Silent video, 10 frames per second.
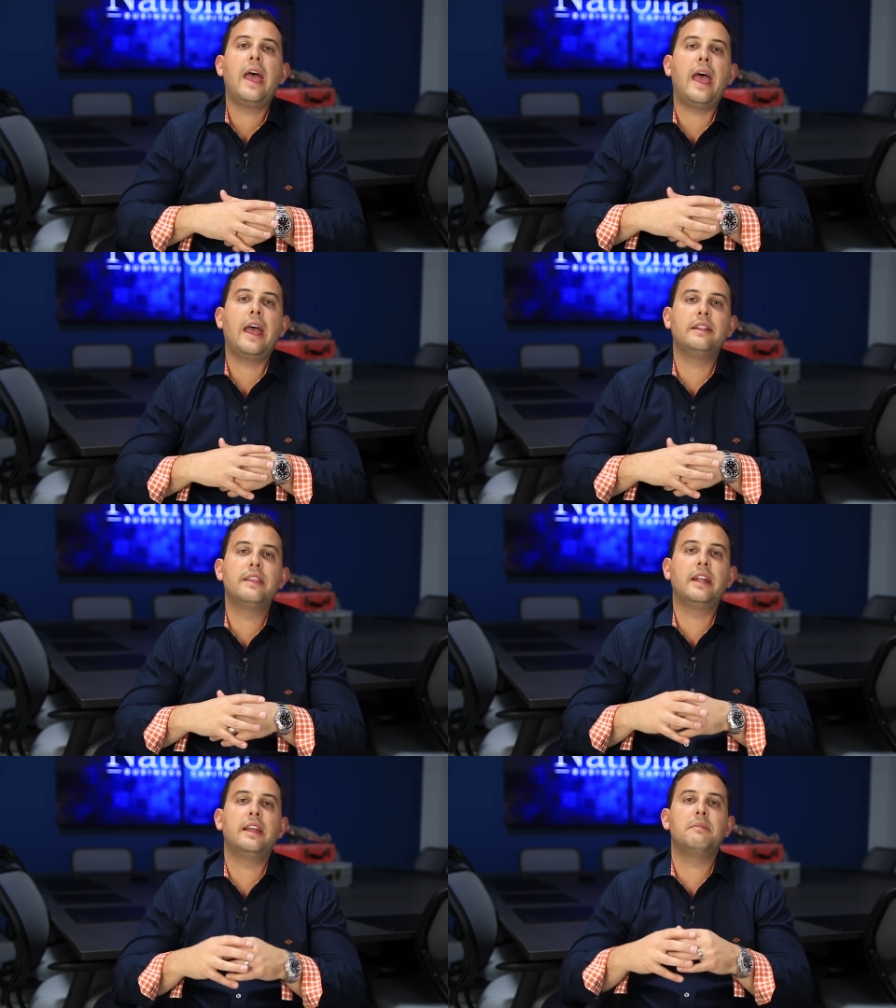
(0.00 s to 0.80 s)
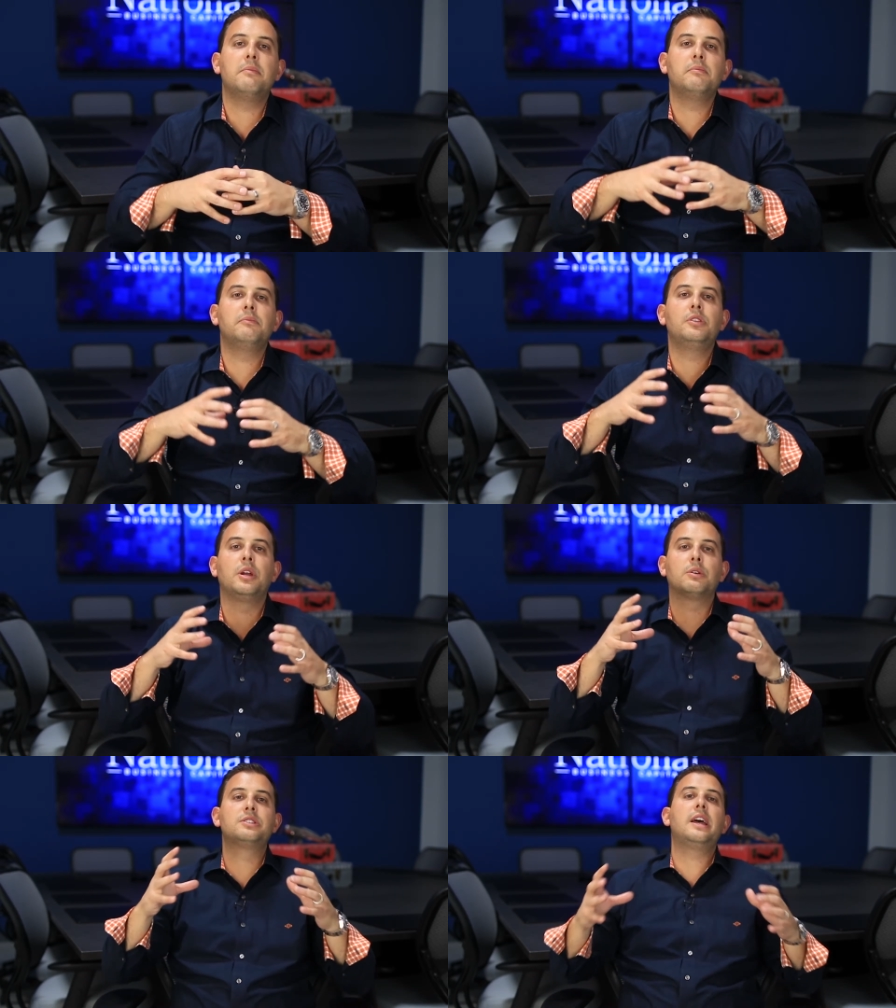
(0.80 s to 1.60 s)
And then
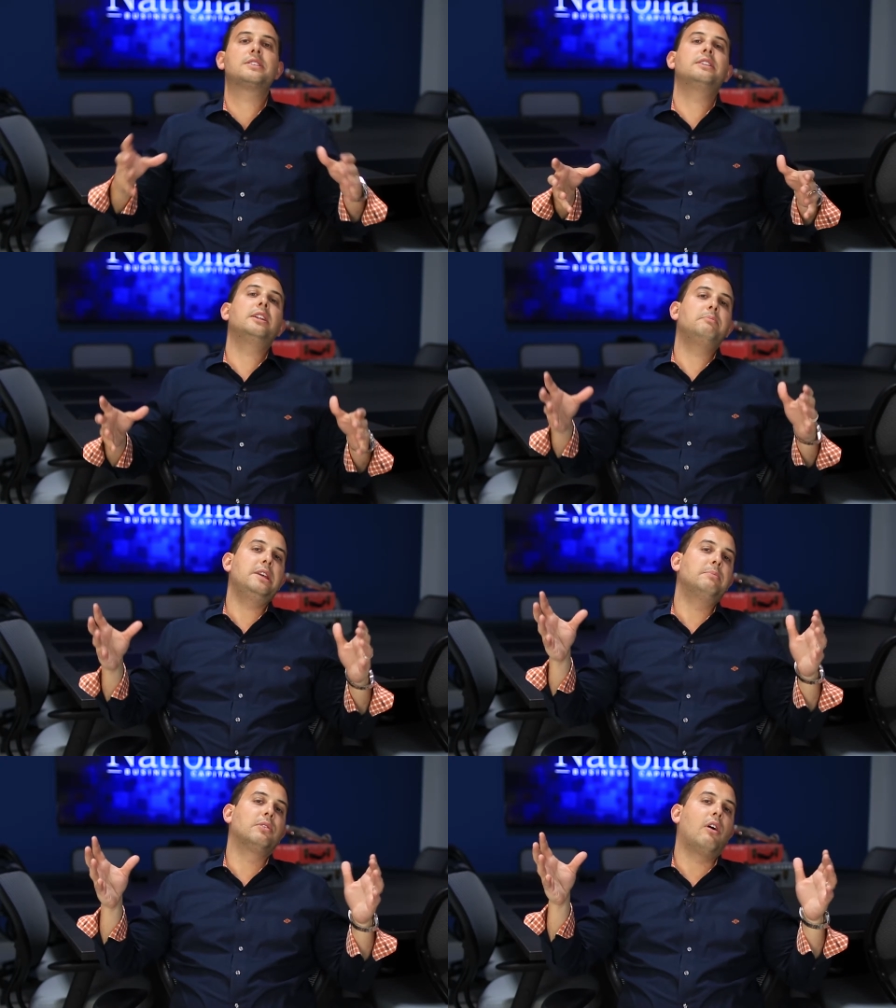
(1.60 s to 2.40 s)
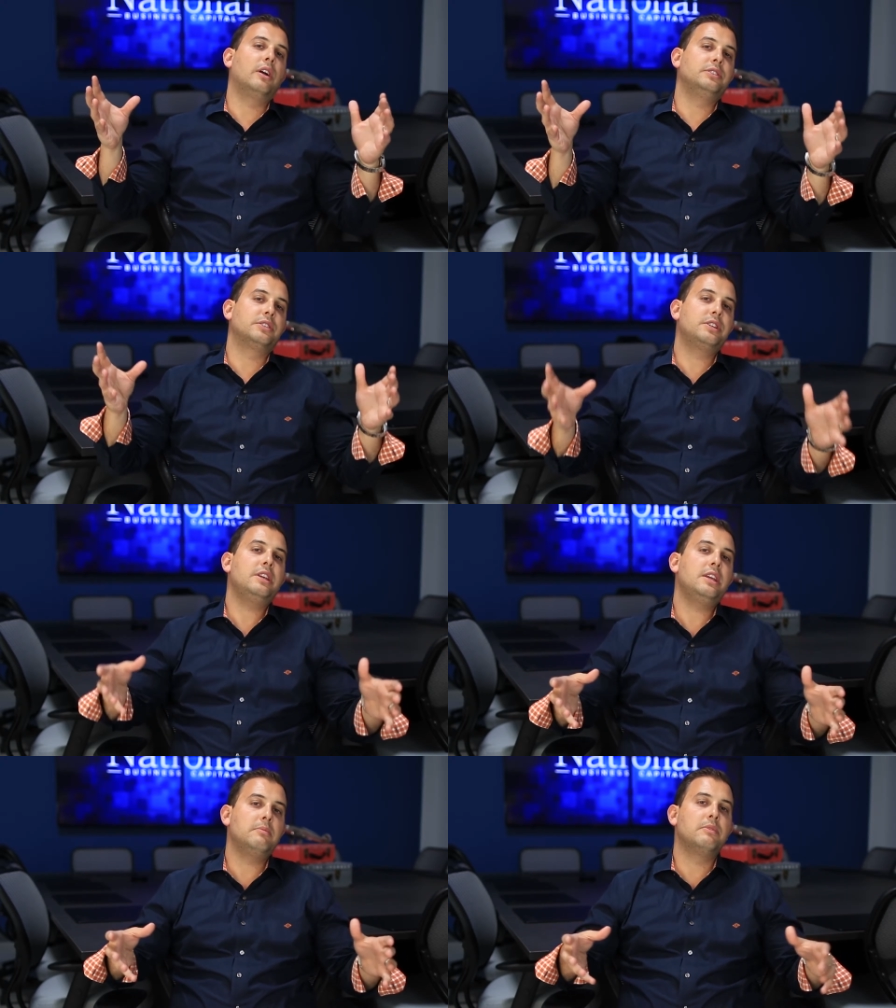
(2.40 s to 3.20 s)
there was designated people on your
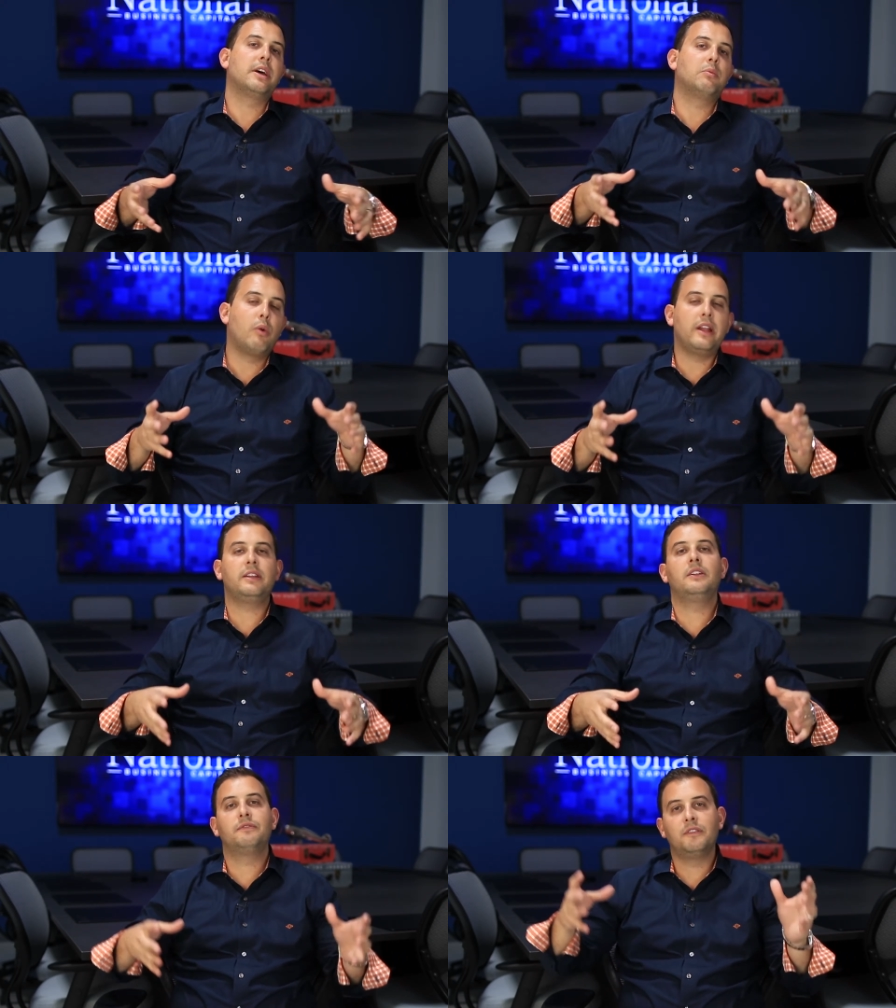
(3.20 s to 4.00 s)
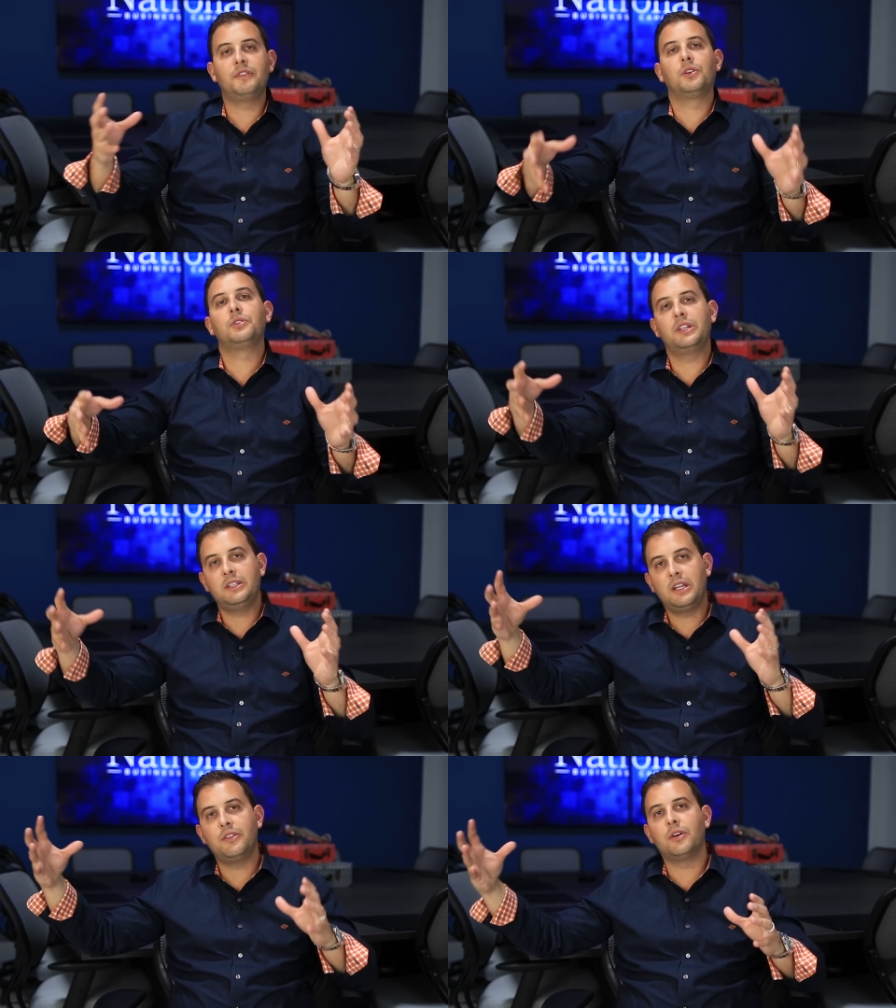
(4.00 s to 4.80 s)
team that went and fulfilled
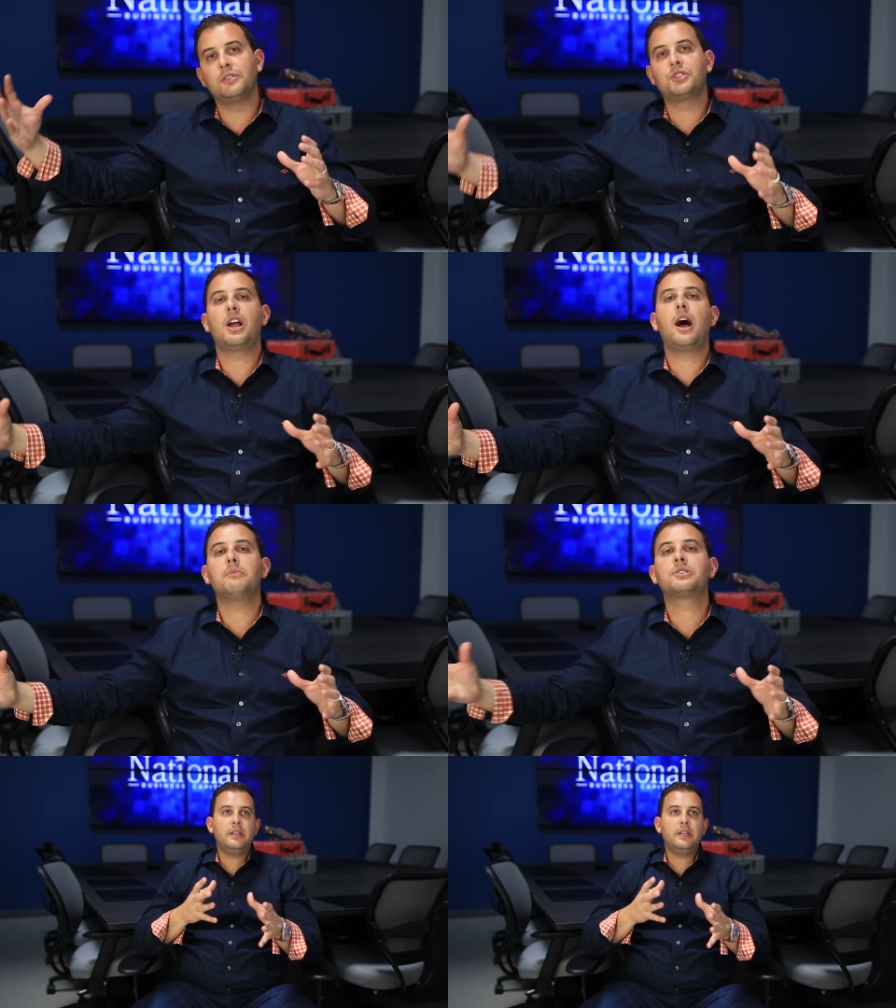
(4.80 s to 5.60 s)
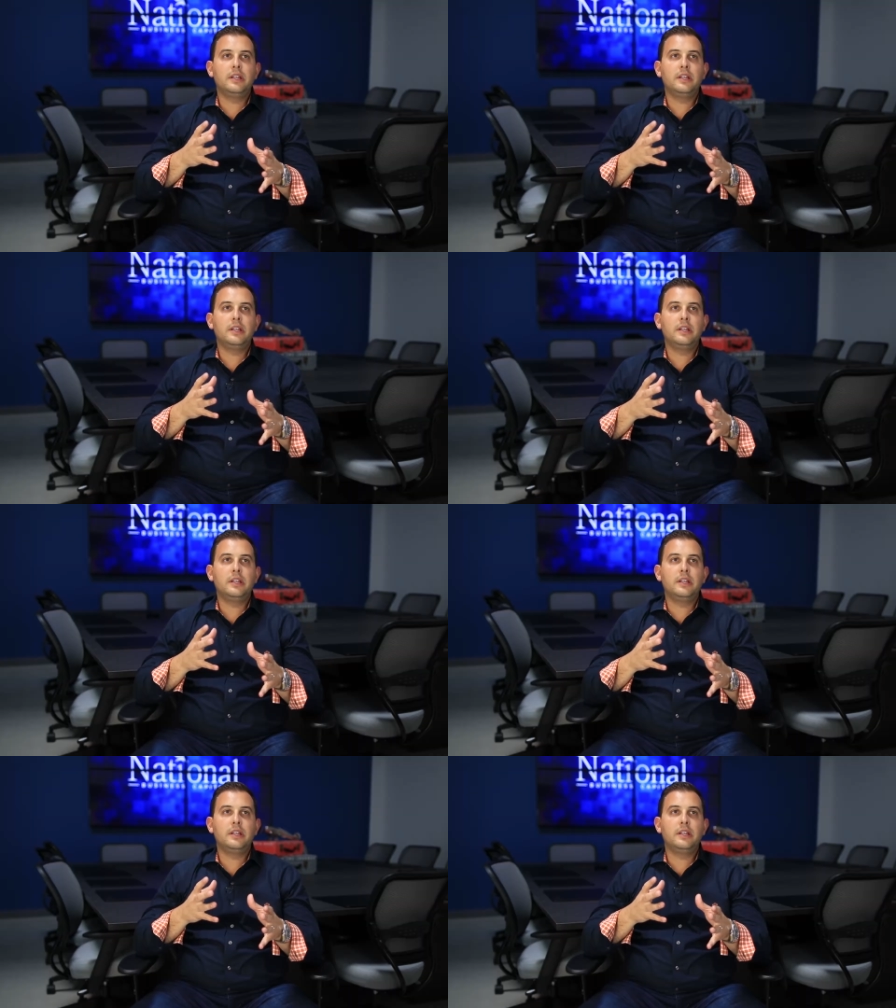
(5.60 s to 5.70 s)
and did those jobs.